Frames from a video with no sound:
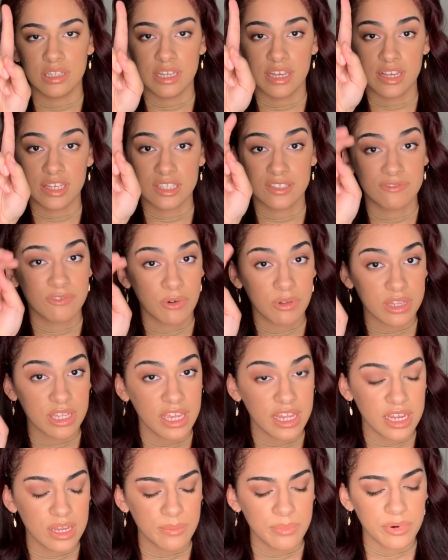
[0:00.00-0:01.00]
the
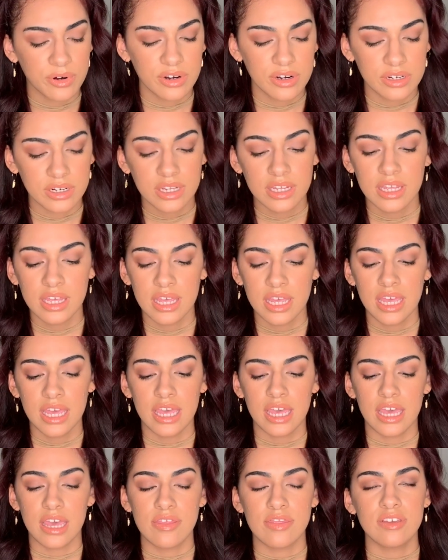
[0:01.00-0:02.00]
exfoliating part,
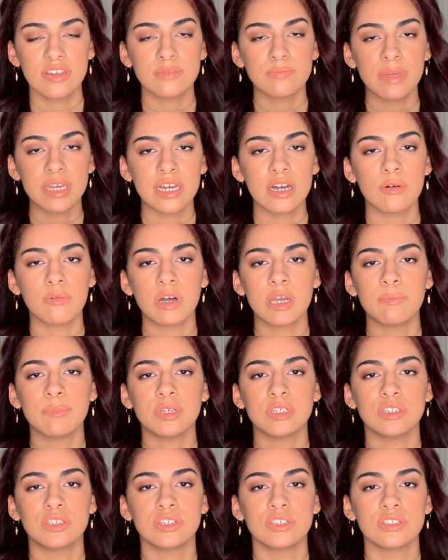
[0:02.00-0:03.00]
and this makeup wipe
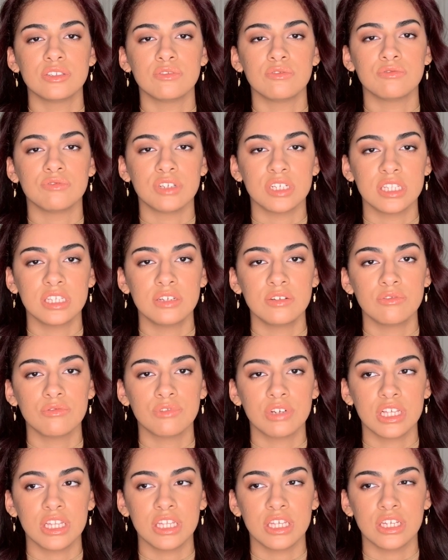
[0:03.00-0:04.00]
is just
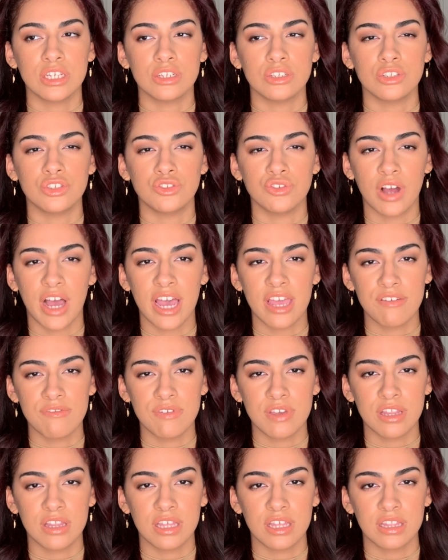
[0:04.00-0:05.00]
really dry
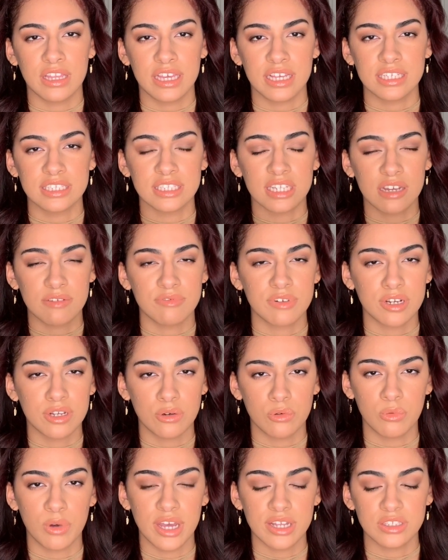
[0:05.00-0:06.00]
feeling. Like it's not very
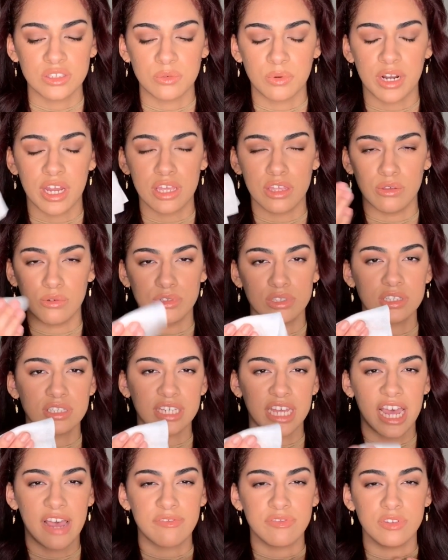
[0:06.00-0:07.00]
wet, so when I use this I
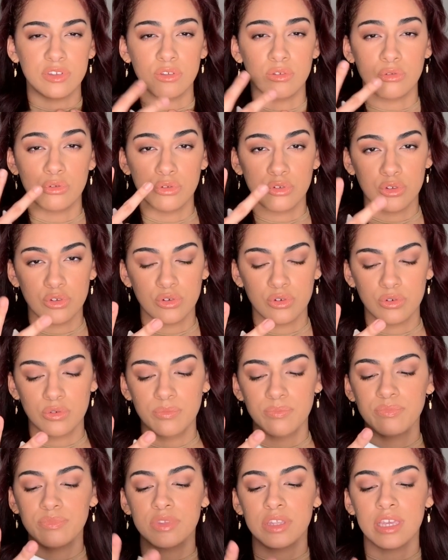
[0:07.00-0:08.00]
have to use two,
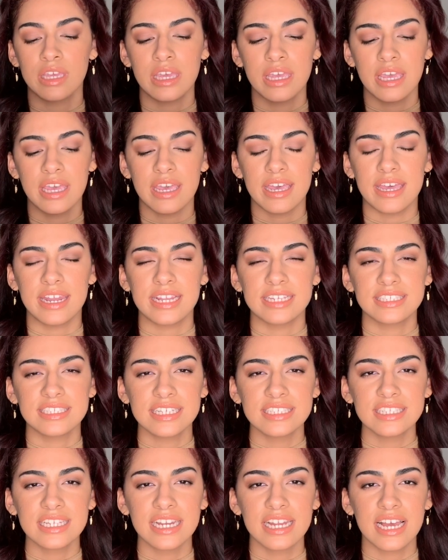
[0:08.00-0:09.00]
and it
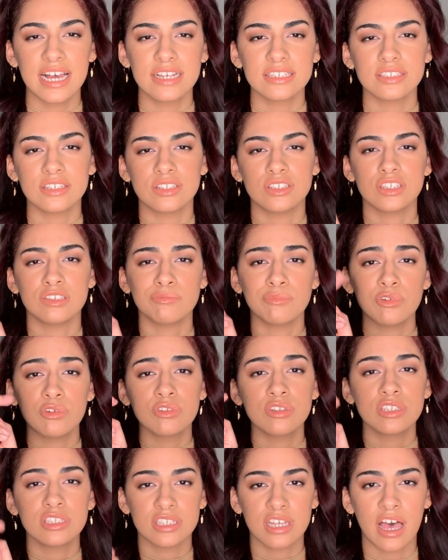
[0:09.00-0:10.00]
says that it has a smooth
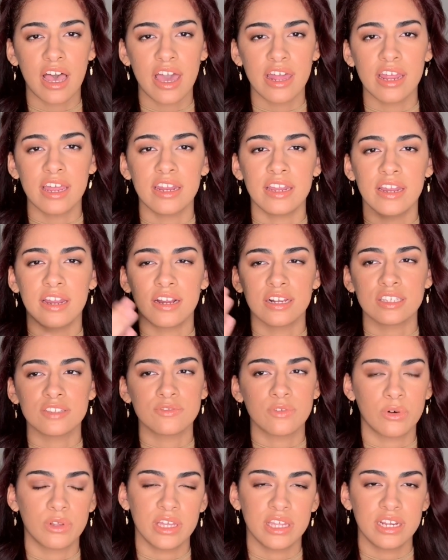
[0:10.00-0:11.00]
side and an
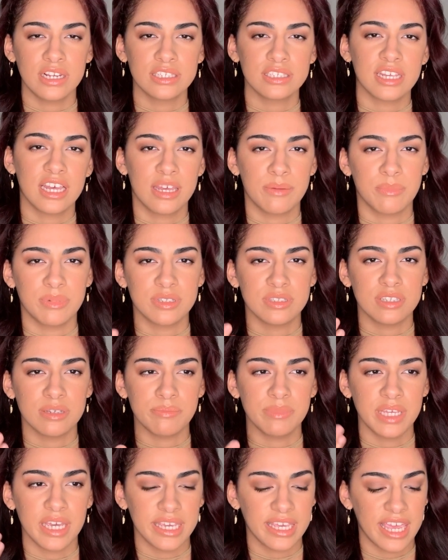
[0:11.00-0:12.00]
exfoliating side, but to
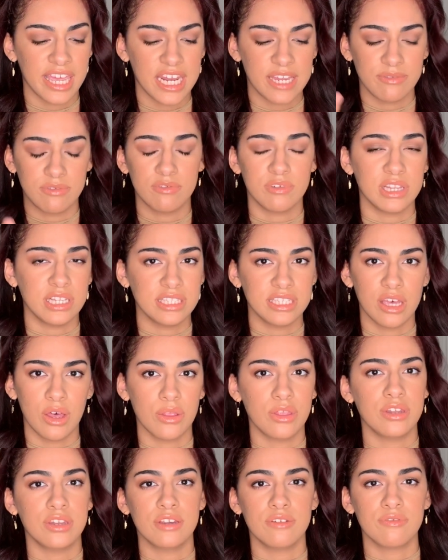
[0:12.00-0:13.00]
me I can't even really tell
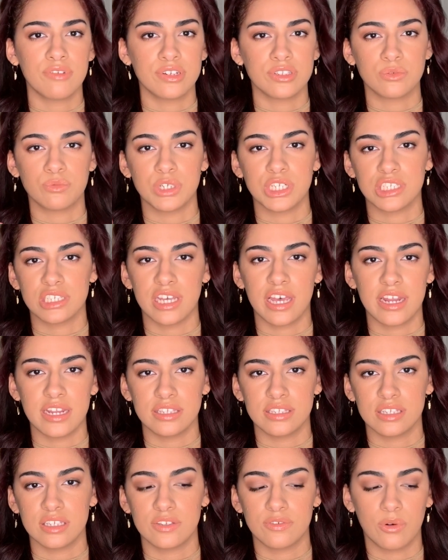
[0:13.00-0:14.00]
the difference which side is
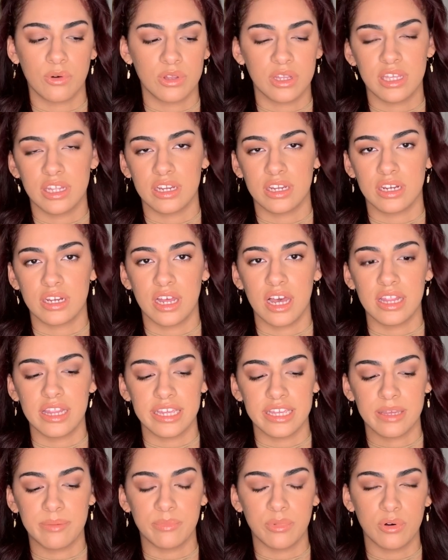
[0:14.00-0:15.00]
exfoliating and not.
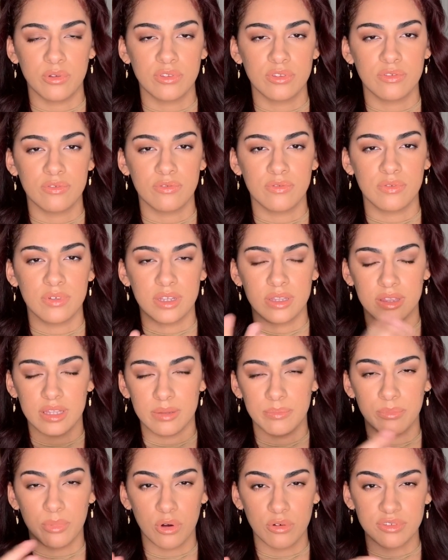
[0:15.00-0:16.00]
Like
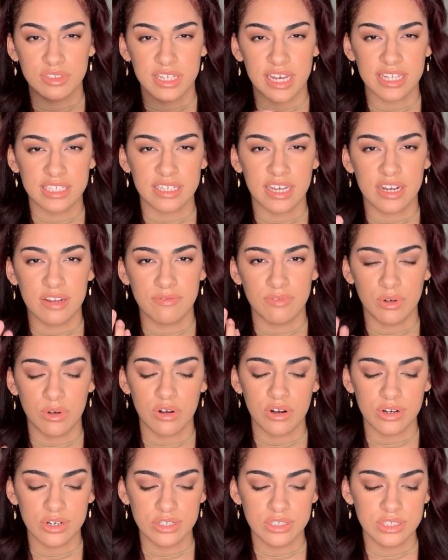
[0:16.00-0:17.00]
both sides kind of feel
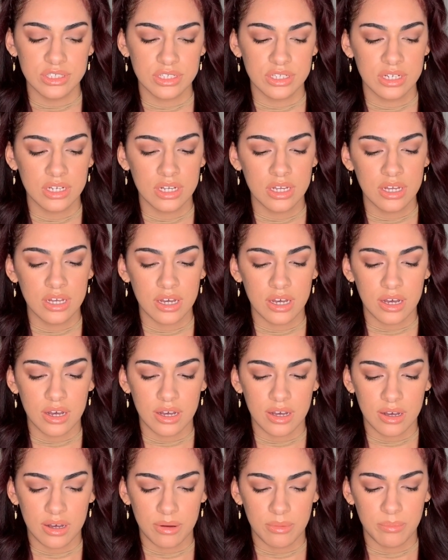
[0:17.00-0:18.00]
harsh,
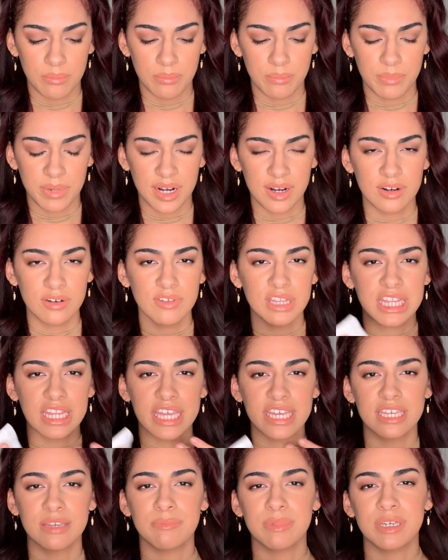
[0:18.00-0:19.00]
but I don't really like it